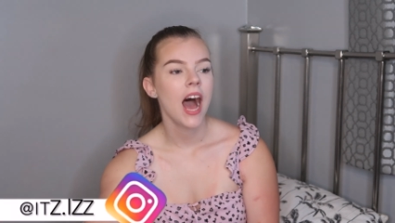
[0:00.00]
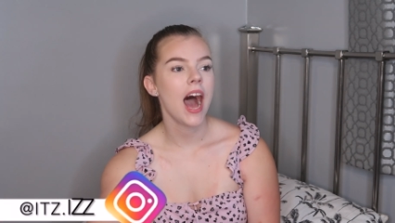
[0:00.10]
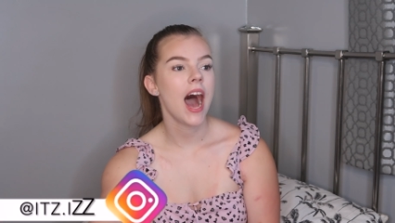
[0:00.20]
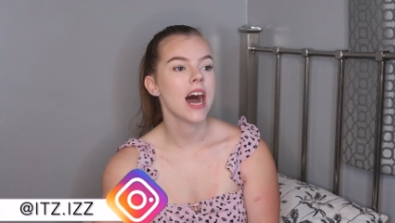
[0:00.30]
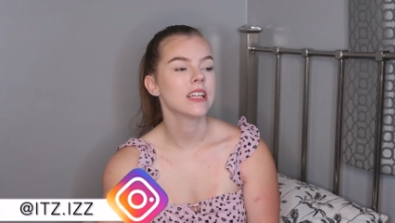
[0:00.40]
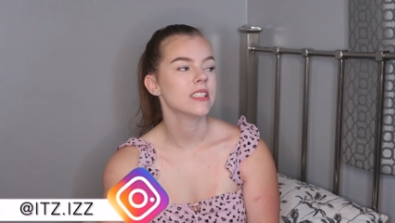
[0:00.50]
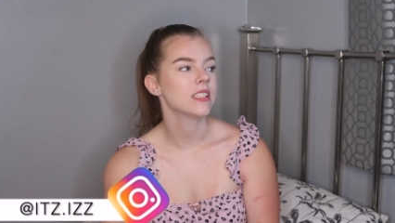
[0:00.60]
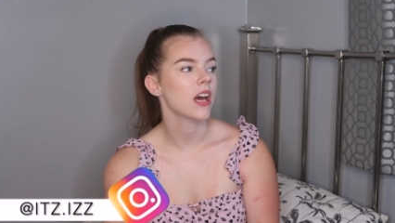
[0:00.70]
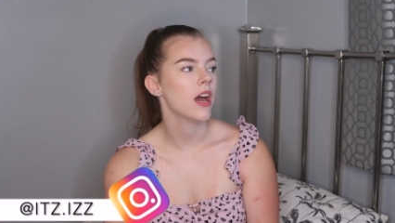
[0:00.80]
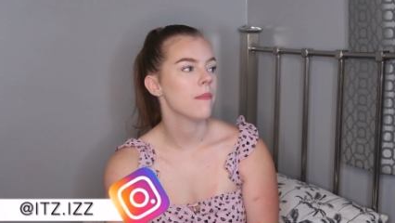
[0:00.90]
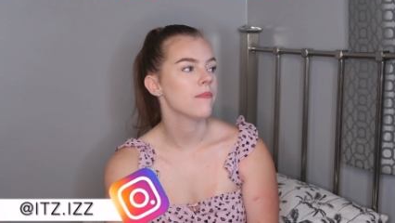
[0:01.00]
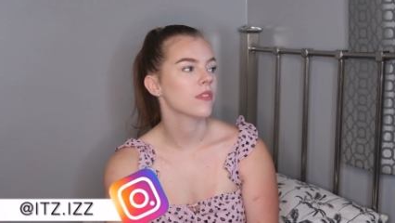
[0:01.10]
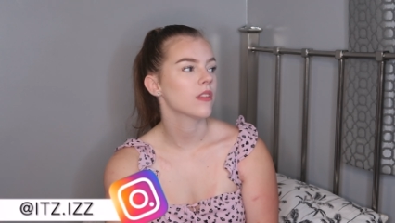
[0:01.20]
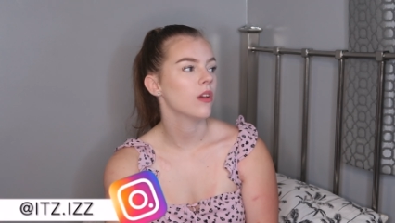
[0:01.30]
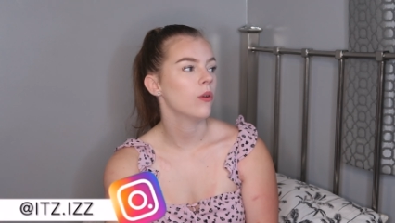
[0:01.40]

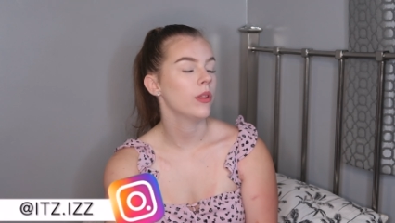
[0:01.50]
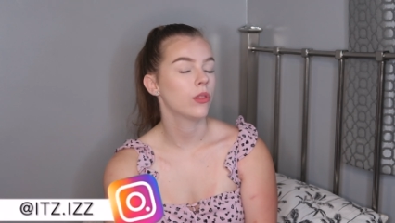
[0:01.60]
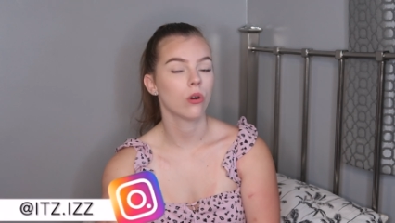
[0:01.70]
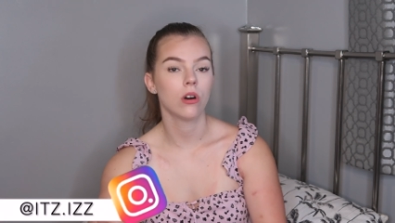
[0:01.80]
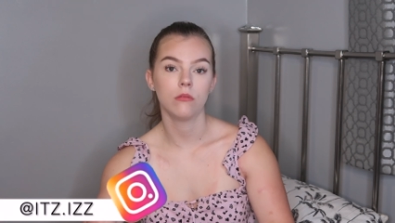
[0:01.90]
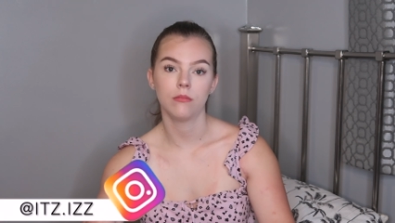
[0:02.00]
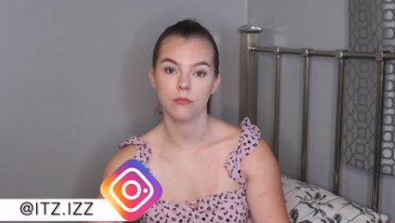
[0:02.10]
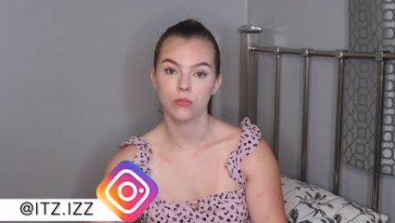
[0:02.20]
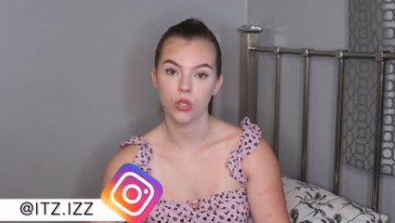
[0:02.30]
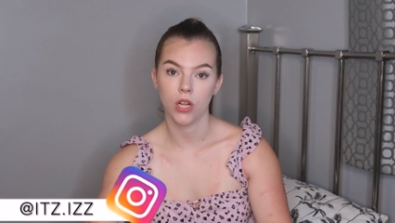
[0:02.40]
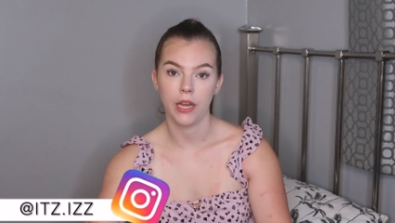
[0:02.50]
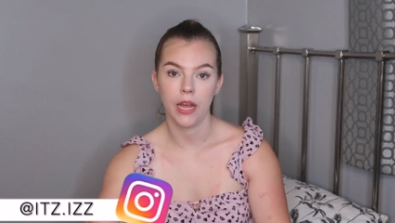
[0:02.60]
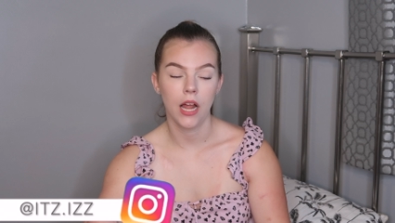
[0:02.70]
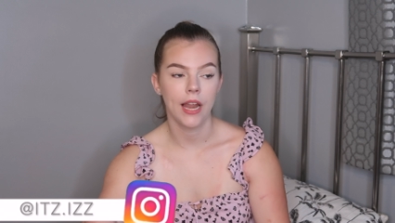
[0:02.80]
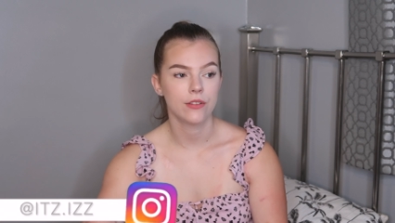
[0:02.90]
and we thought, good
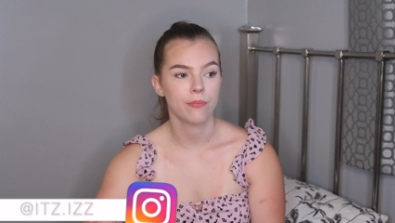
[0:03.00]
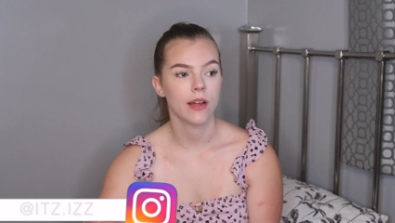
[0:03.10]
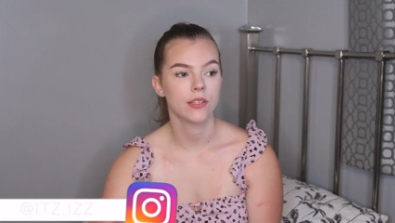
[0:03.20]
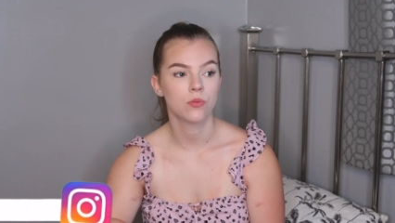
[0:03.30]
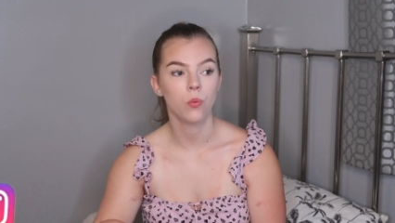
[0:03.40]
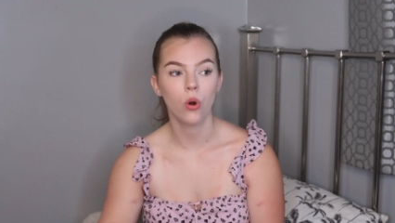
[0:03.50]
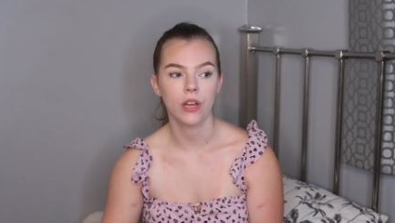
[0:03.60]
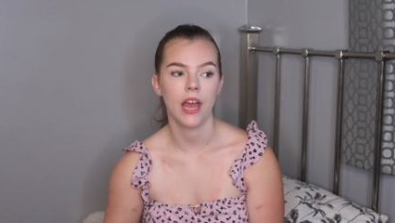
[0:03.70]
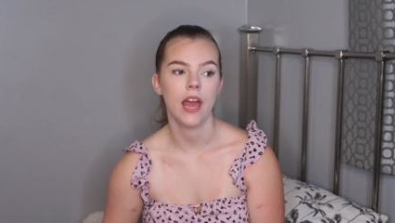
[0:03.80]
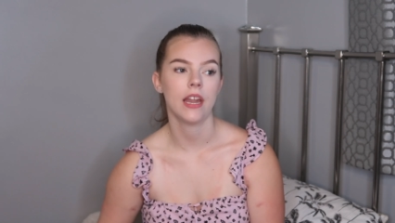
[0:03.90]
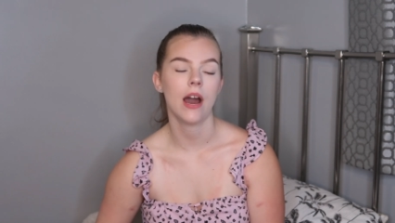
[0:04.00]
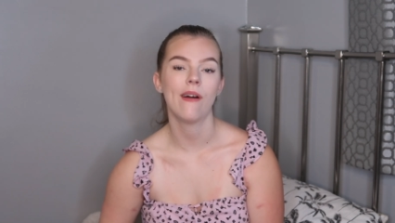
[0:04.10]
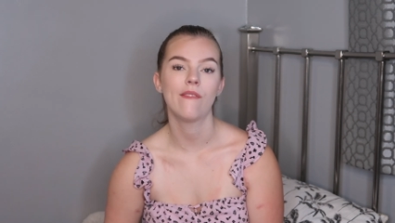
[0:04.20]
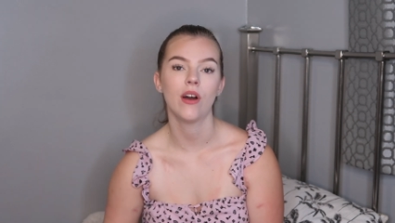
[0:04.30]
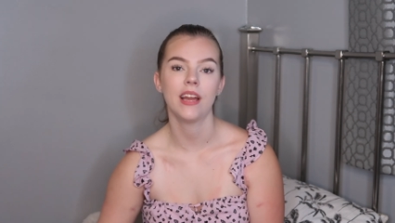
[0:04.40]
idea, let's practice walking.
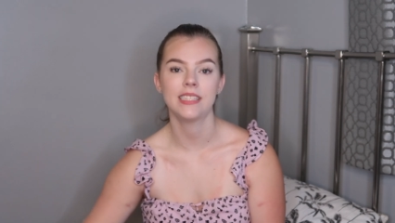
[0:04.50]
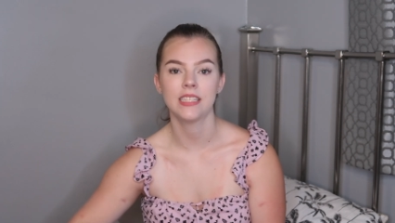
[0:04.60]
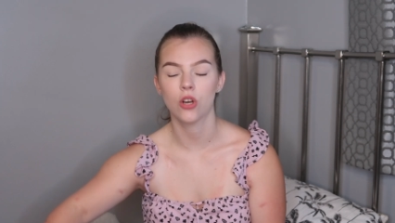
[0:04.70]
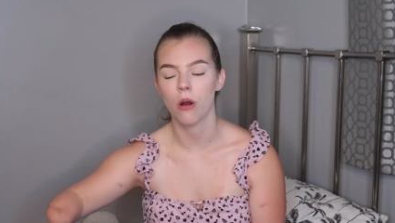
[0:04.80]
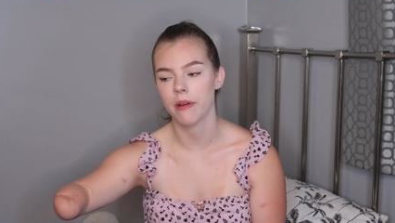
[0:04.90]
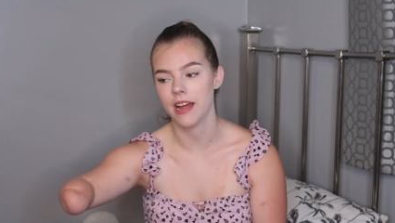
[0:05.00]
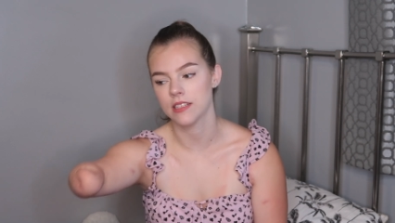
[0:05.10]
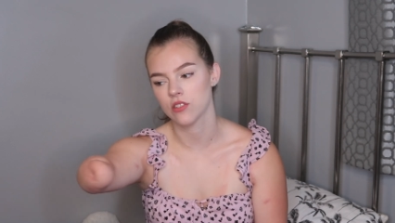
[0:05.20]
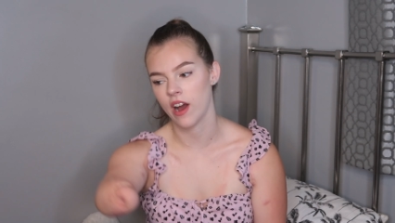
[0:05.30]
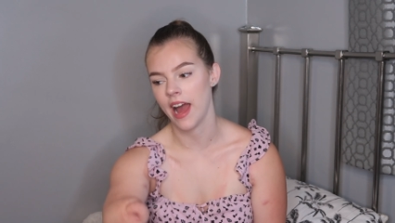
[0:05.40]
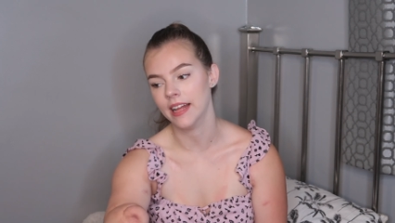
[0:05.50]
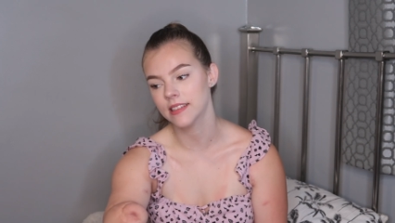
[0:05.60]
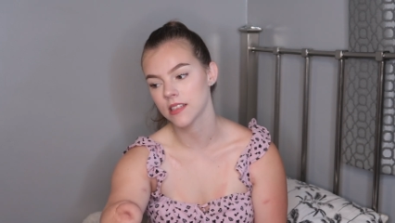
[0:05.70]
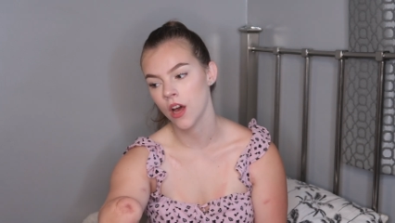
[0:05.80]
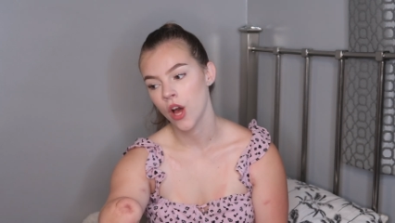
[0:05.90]
However, it didn't comprehend in our
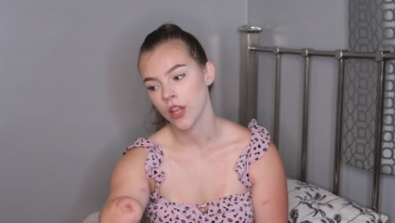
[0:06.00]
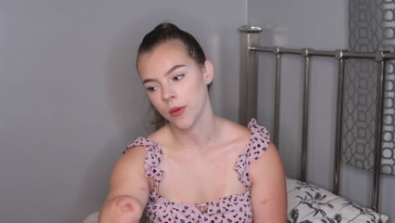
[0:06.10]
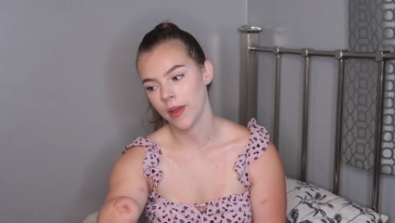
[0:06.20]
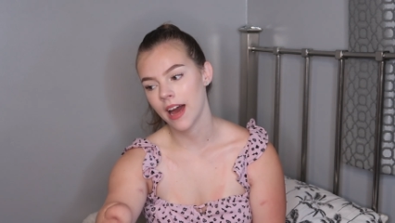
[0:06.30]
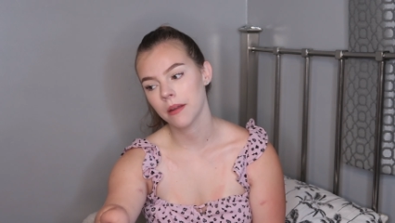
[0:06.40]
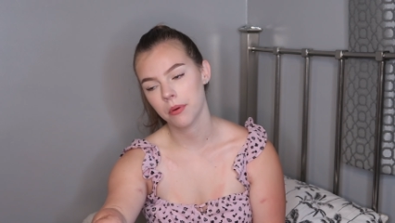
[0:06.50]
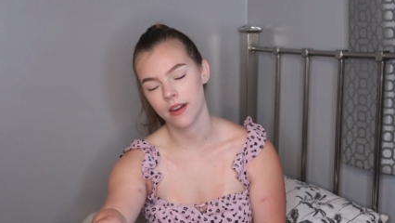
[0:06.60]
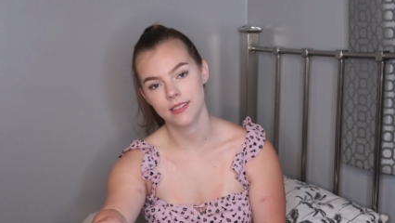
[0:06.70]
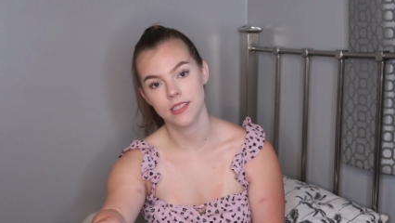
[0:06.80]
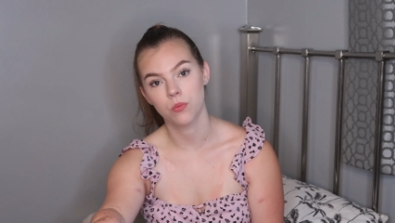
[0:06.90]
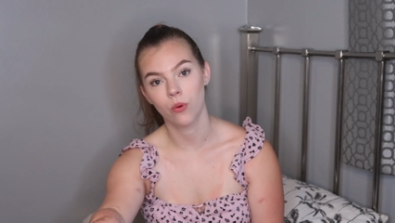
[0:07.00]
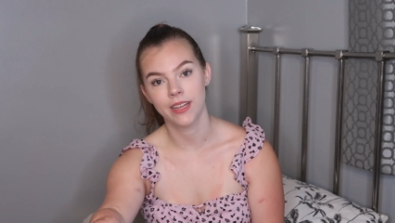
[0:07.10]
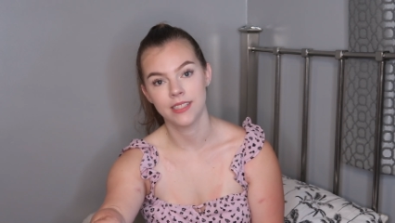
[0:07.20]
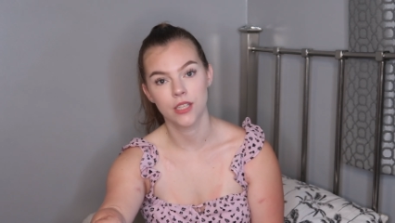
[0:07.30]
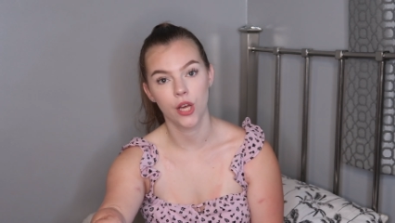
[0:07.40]
heads that we hadn't practiced
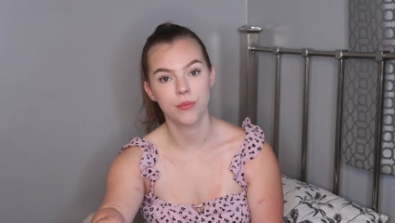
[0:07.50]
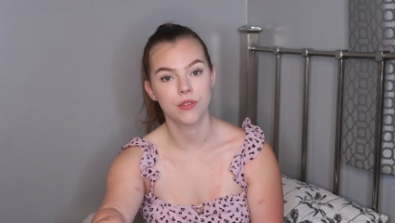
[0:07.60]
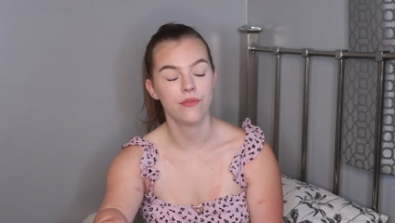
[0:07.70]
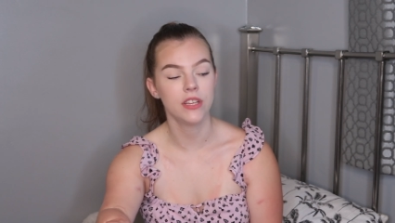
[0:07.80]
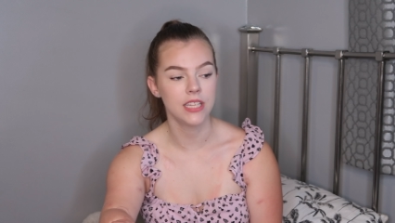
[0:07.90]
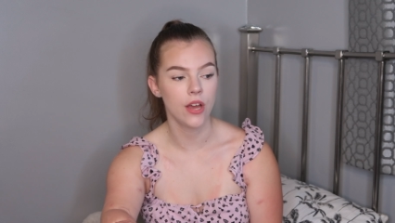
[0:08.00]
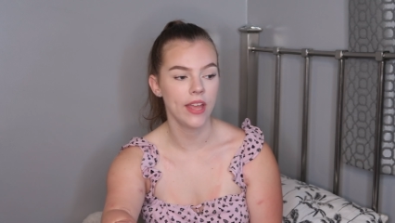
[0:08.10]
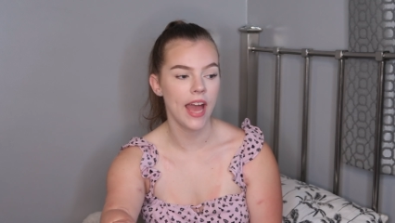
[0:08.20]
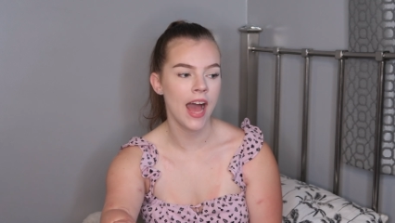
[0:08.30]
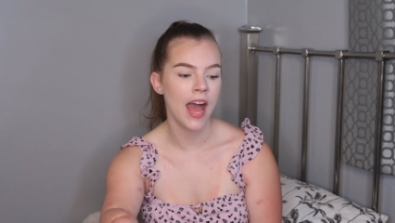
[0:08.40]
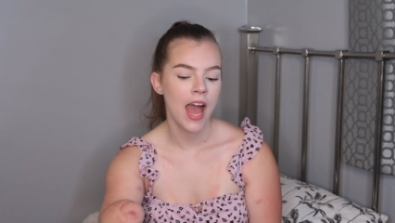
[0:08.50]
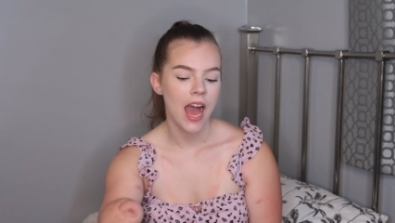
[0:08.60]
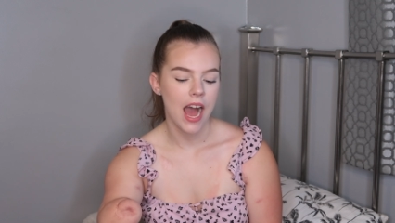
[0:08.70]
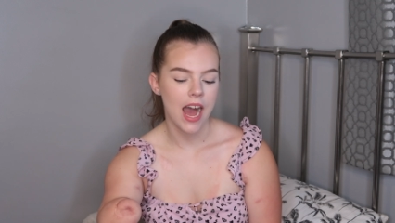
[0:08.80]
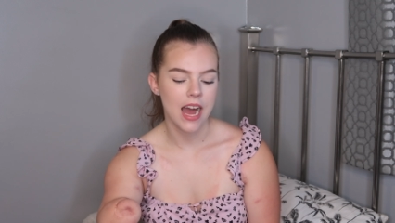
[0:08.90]
walking slopes at physio yet,
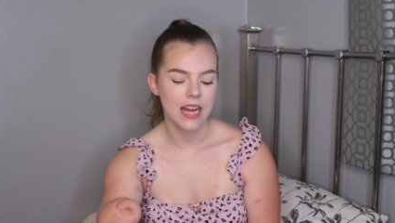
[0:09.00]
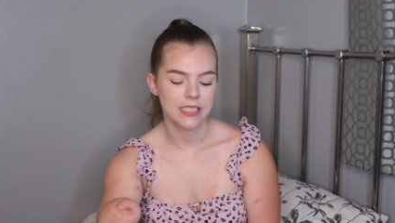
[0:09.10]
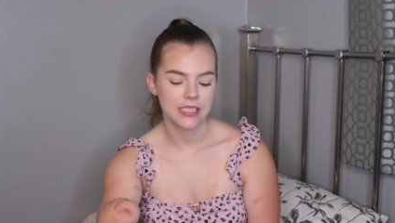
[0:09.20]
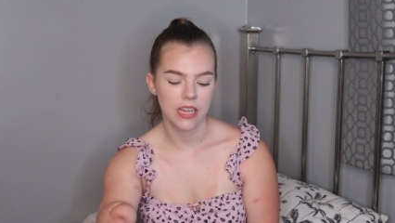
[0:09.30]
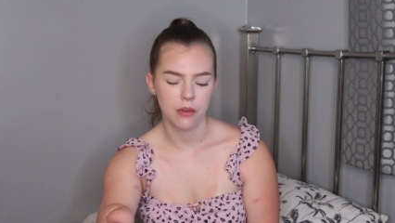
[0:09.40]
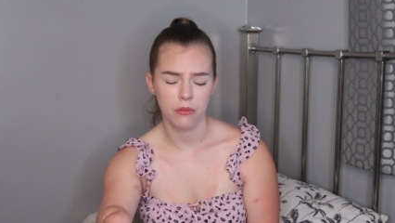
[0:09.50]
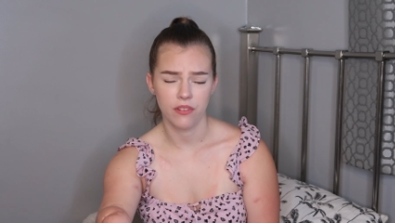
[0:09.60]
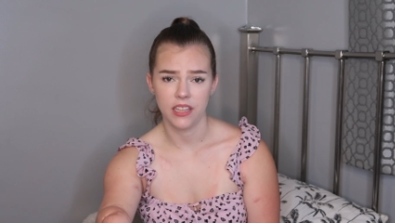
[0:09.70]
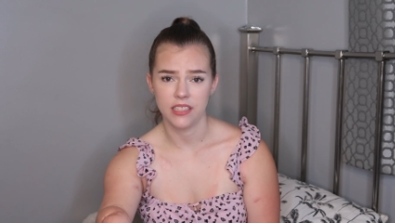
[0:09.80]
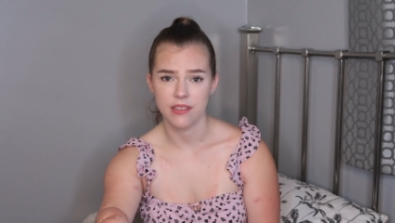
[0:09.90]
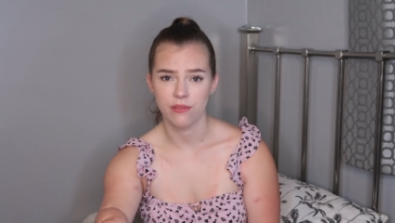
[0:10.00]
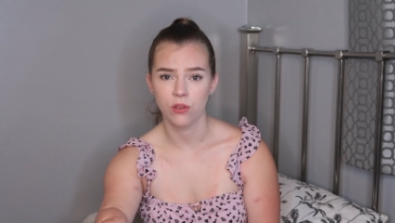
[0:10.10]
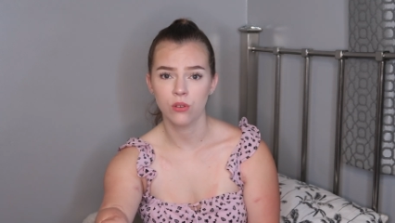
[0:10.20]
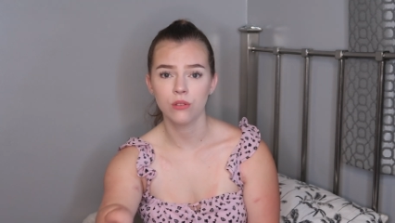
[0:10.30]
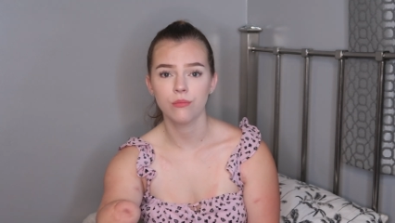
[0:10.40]
and they'd be really
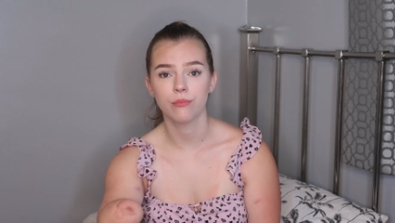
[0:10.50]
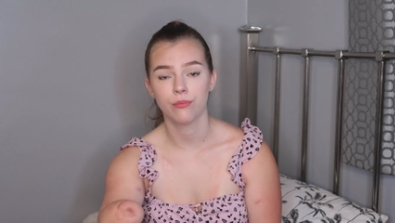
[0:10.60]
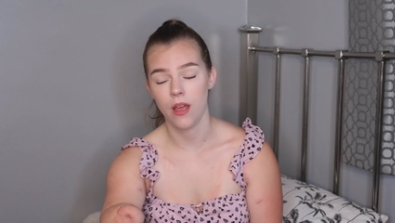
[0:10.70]
difficult.